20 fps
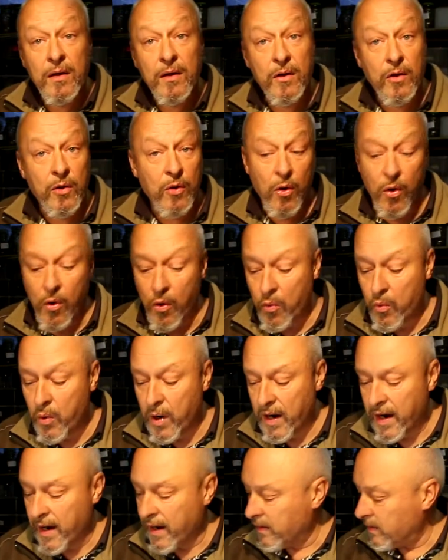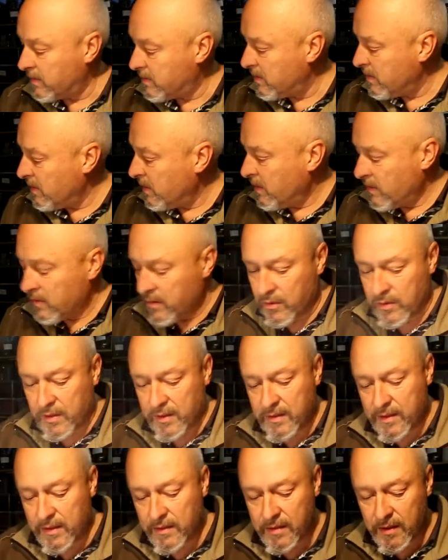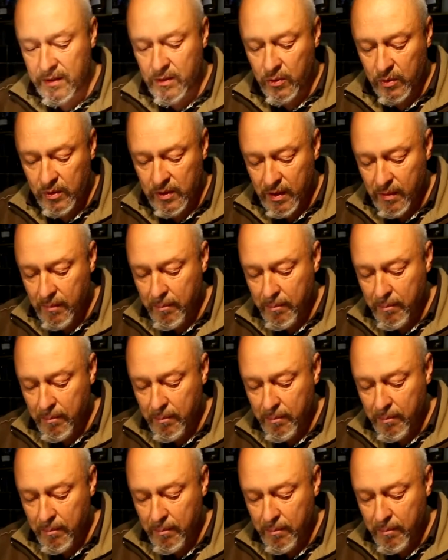grow, and so this is a good